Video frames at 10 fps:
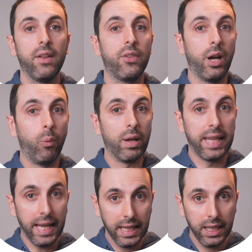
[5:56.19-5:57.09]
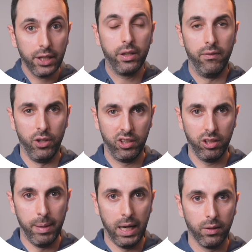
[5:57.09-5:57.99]
that are within the
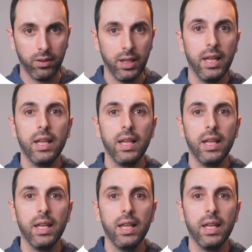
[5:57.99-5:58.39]
converted bounds,